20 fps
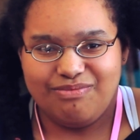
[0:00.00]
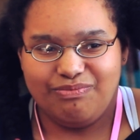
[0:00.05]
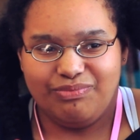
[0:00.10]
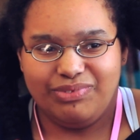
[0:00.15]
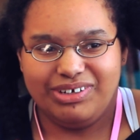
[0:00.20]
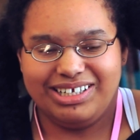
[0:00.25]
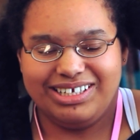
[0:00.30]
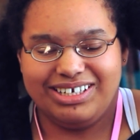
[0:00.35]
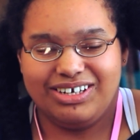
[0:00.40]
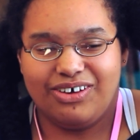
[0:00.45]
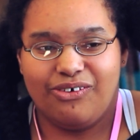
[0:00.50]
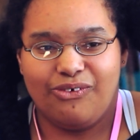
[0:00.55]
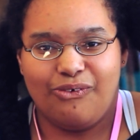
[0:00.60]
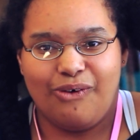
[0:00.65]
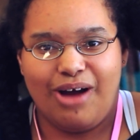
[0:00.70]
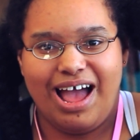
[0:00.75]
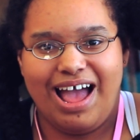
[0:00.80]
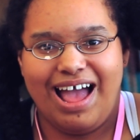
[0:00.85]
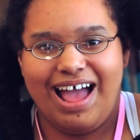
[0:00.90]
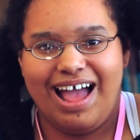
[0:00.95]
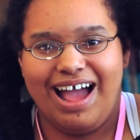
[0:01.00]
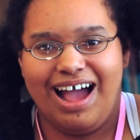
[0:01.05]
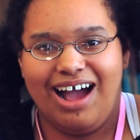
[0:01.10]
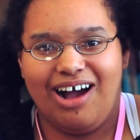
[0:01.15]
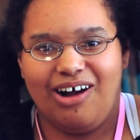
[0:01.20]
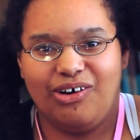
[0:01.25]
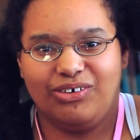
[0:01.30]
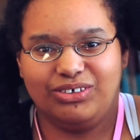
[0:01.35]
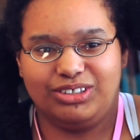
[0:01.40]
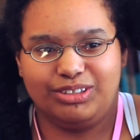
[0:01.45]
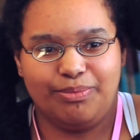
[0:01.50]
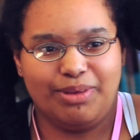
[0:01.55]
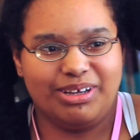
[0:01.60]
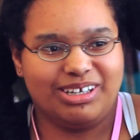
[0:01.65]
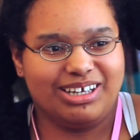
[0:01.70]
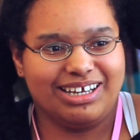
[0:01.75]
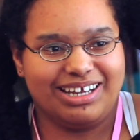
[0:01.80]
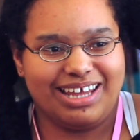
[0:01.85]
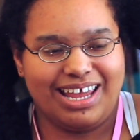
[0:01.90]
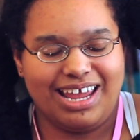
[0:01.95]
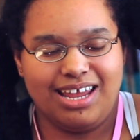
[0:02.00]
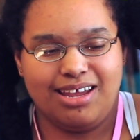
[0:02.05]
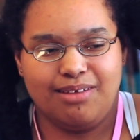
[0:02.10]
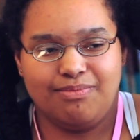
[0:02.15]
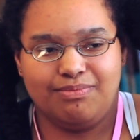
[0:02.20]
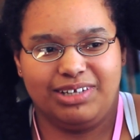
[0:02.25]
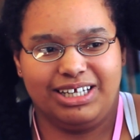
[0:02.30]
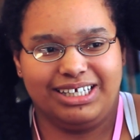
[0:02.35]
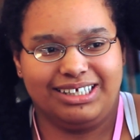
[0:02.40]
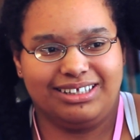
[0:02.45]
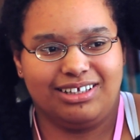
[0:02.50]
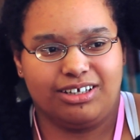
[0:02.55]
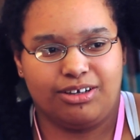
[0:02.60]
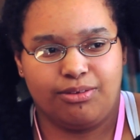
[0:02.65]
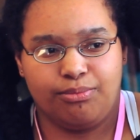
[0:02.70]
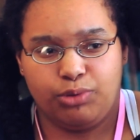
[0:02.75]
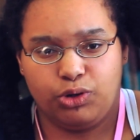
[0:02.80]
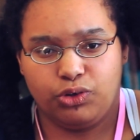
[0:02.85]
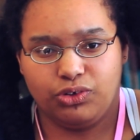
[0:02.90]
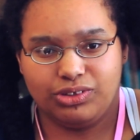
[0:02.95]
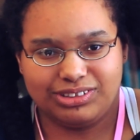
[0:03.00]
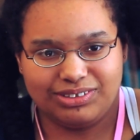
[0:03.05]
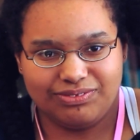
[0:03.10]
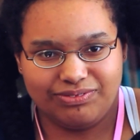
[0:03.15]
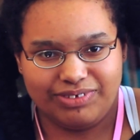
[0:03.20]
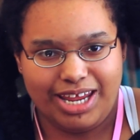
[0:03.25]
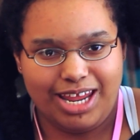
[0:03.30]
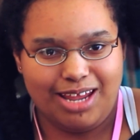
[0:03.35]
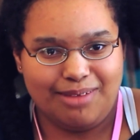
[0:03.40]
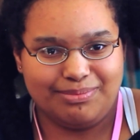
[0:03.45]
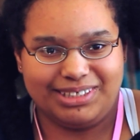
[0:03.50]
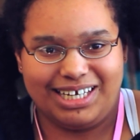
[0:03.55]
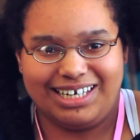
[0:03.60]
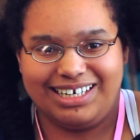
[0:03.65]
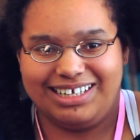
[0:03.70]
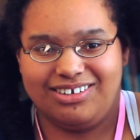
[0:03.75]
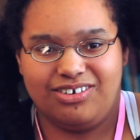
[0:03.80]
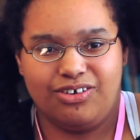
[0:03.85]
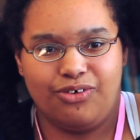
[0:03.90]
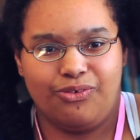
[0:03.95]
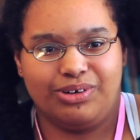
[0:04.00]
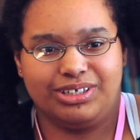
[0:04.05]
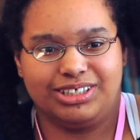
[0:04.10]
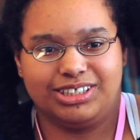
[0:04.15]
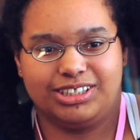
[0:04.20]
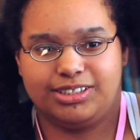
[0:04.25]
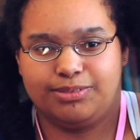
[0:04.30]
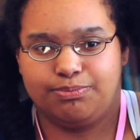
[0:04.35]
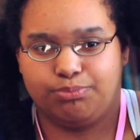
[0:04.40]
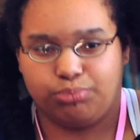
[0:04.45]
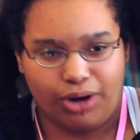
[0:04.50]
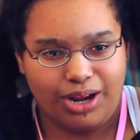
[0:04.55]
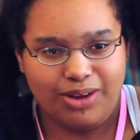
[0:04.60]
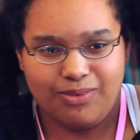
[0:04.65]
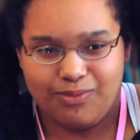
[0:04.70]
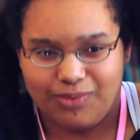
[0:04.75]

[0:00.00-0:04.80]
really know how to make a game, like the components of games. I didn't know what a sprite